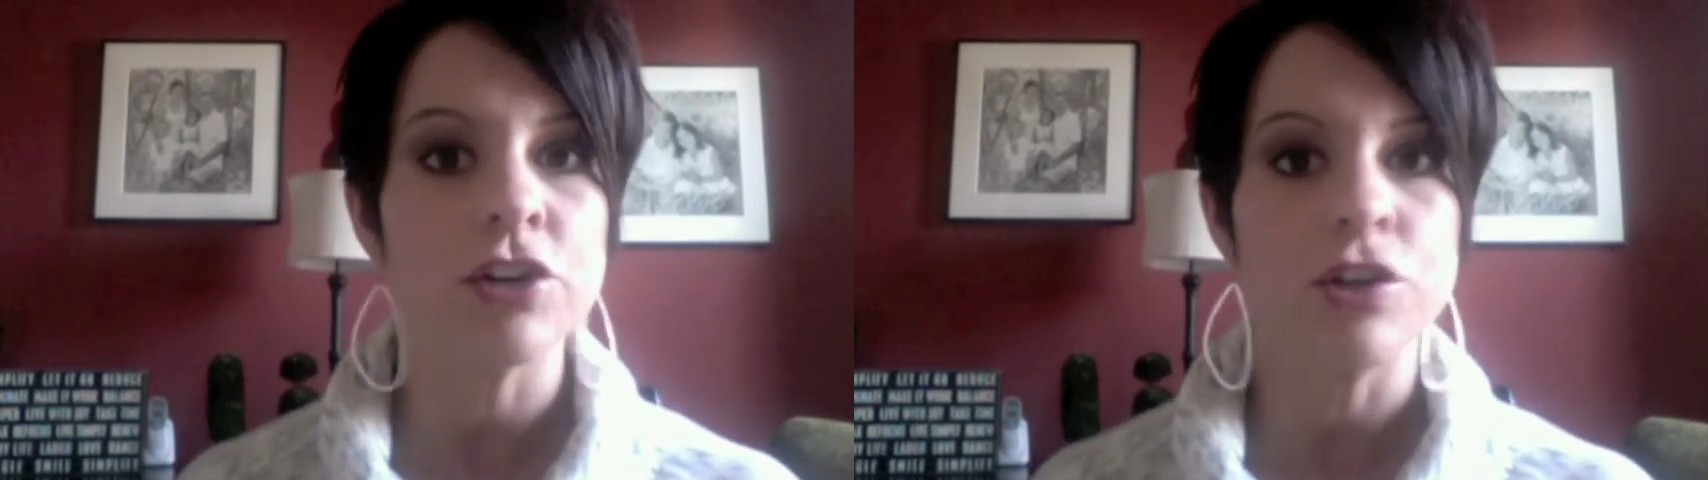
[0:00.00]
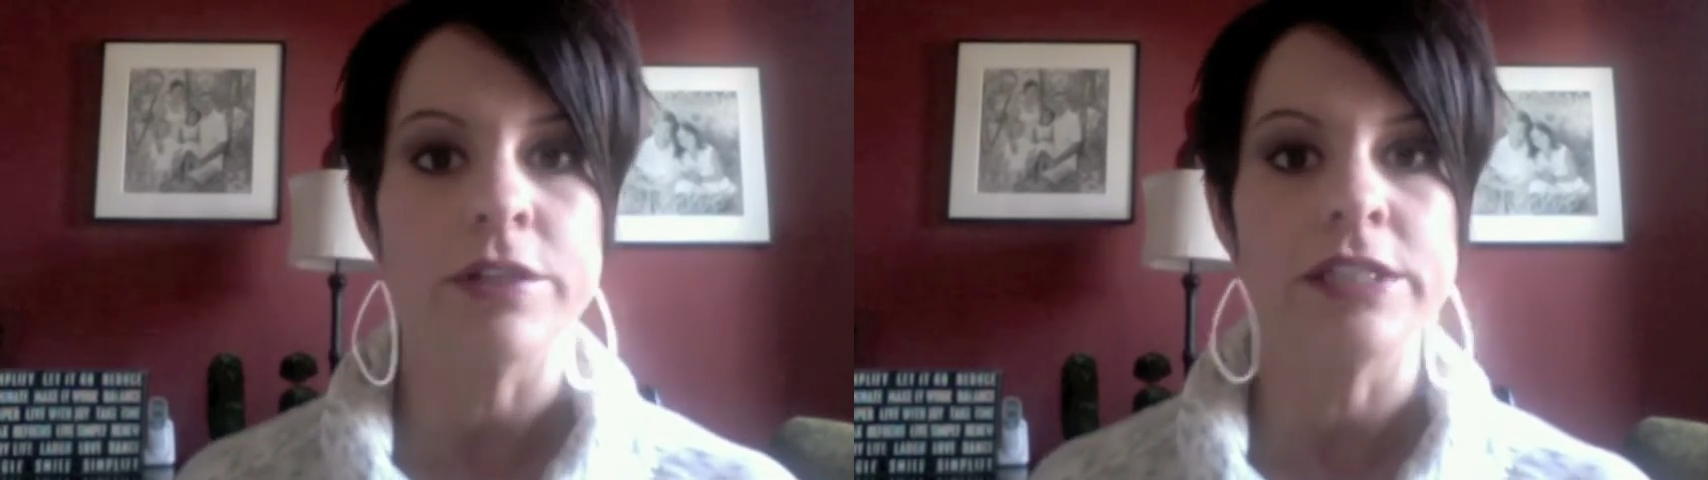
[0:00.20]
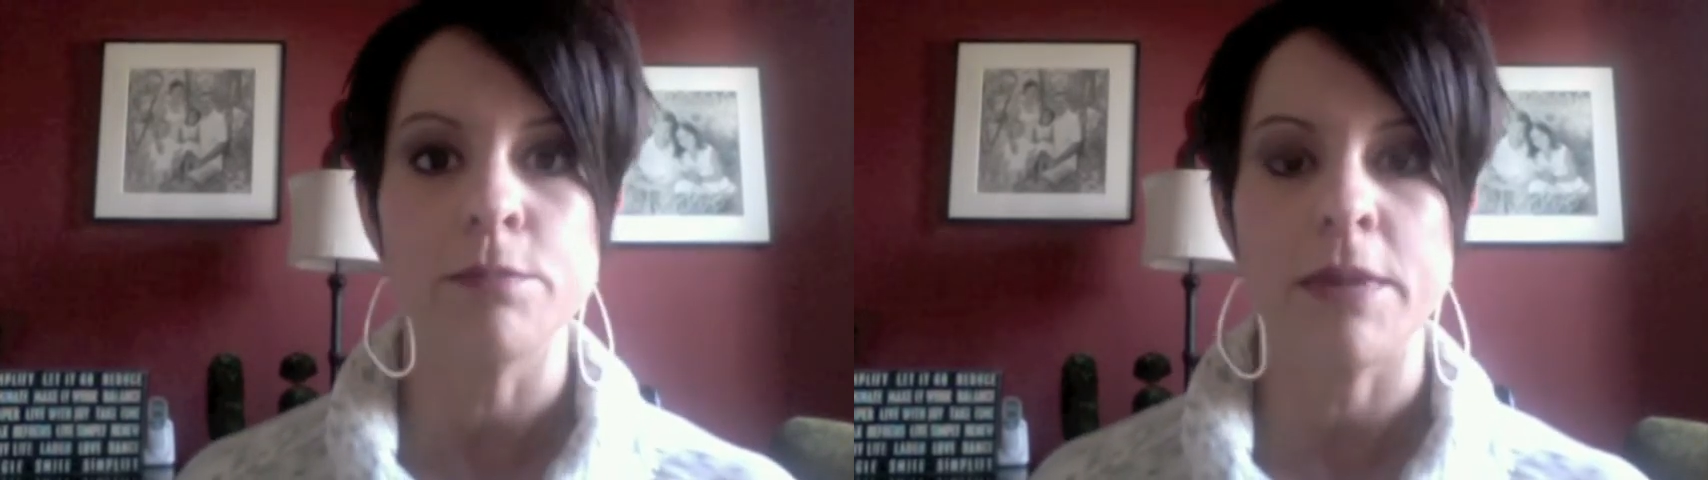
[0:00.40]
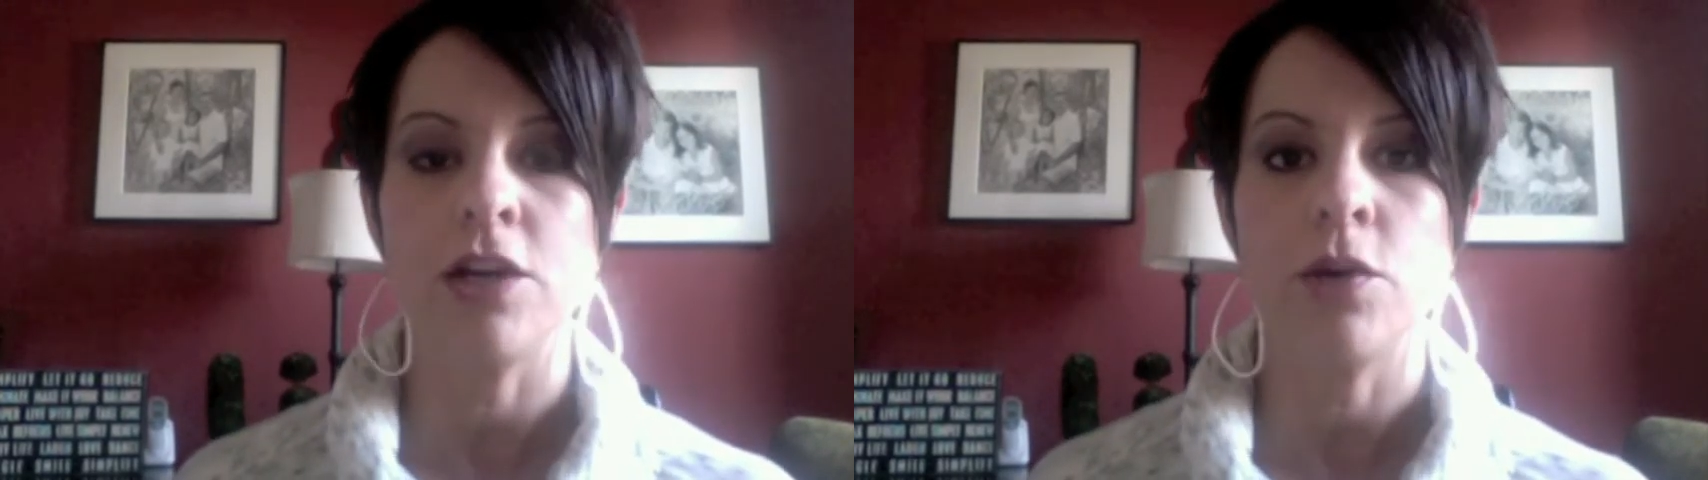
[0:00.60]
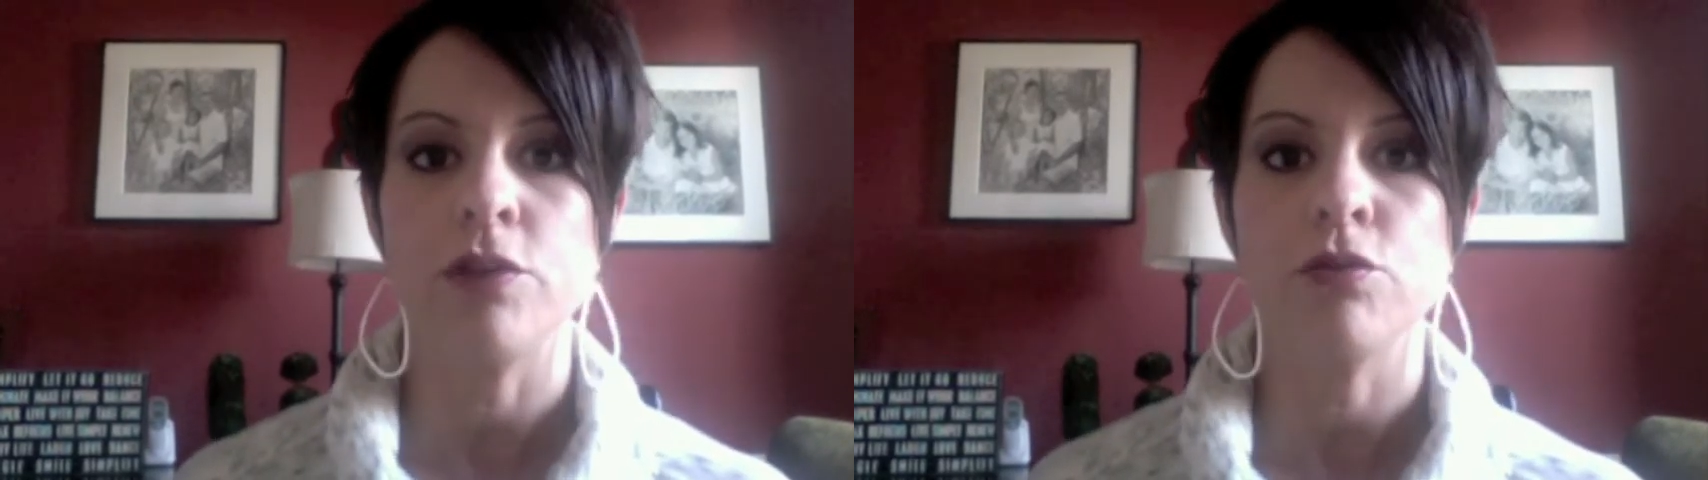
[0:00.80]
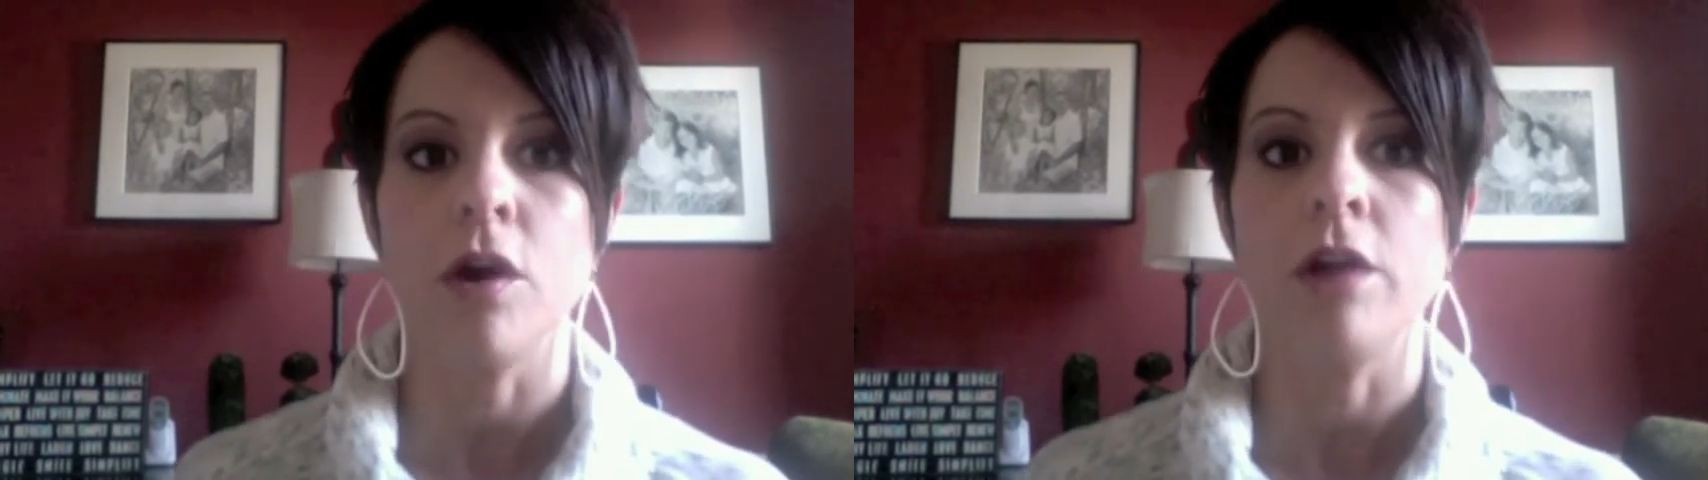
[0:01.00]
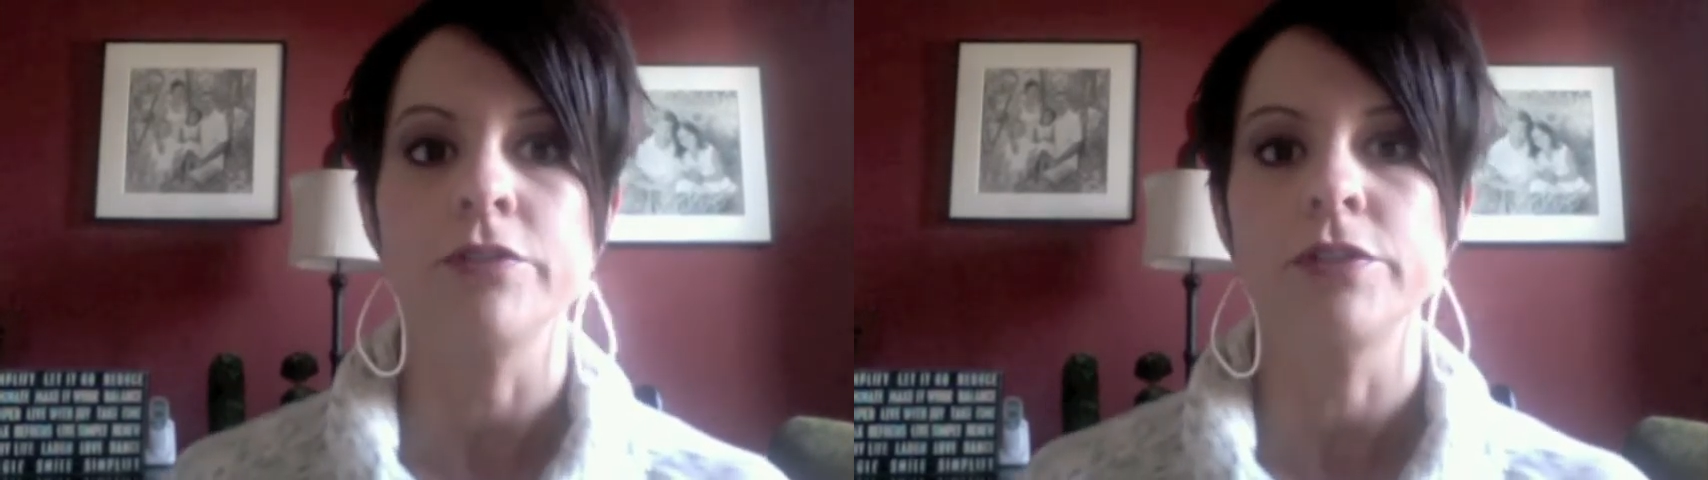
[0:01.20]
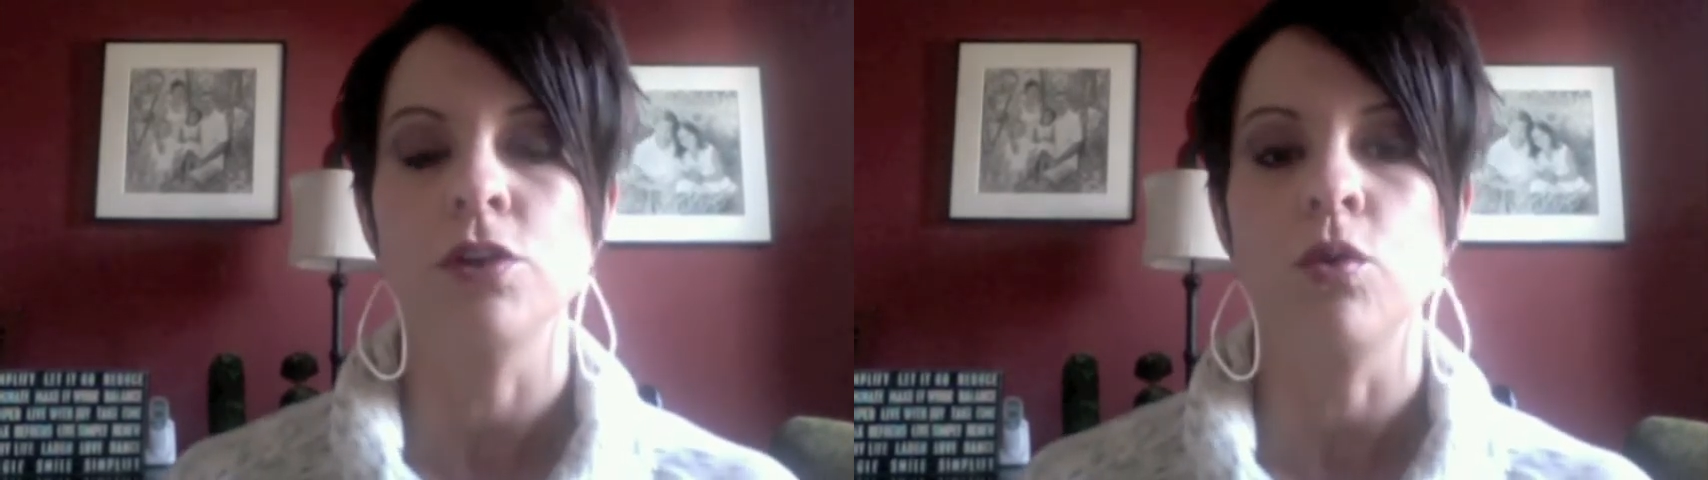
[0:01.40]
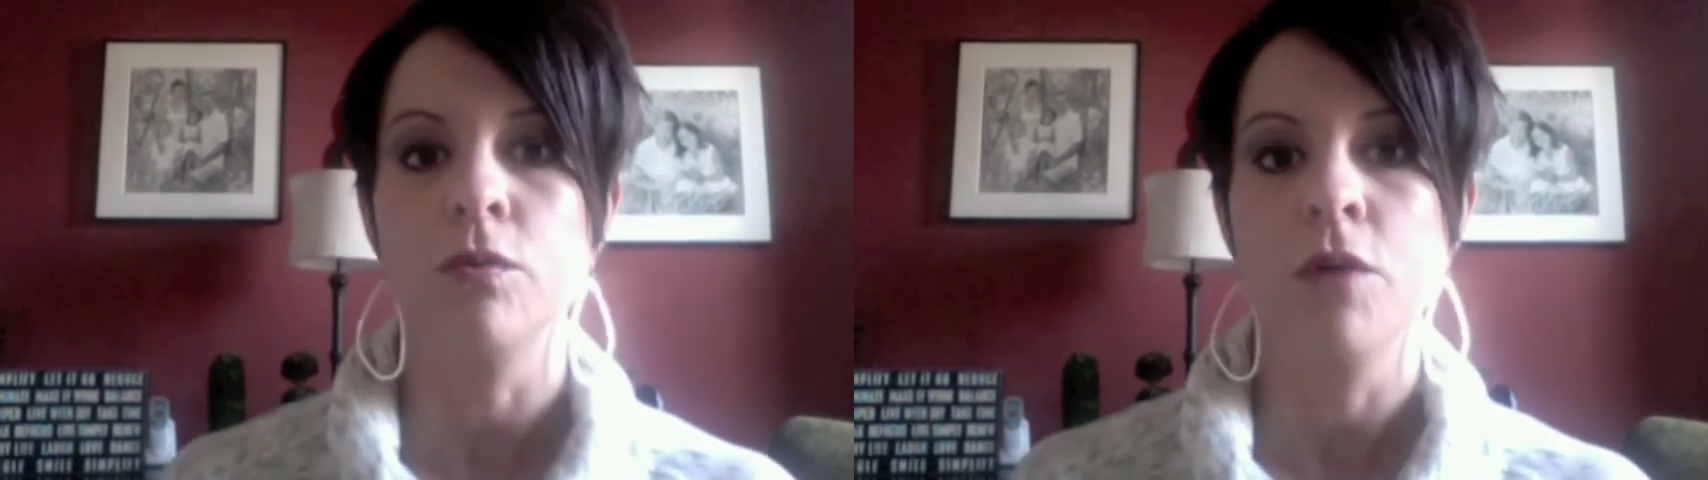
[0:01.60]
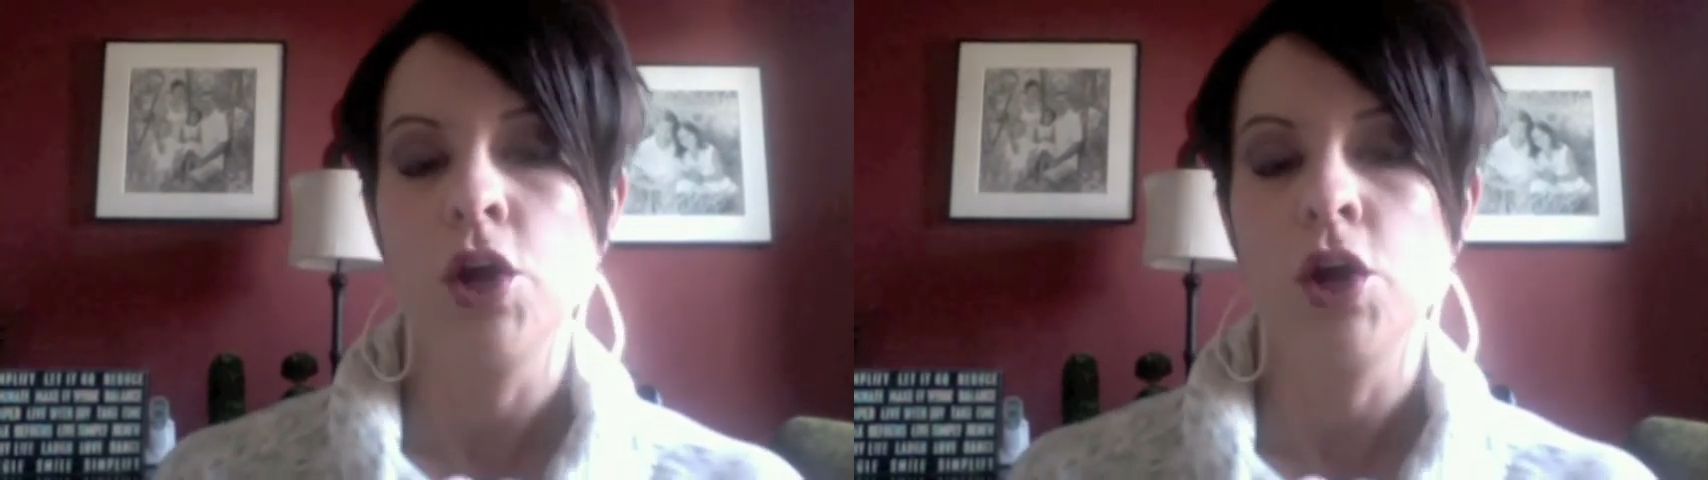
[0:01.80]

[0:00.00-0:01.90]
you can spend going through all those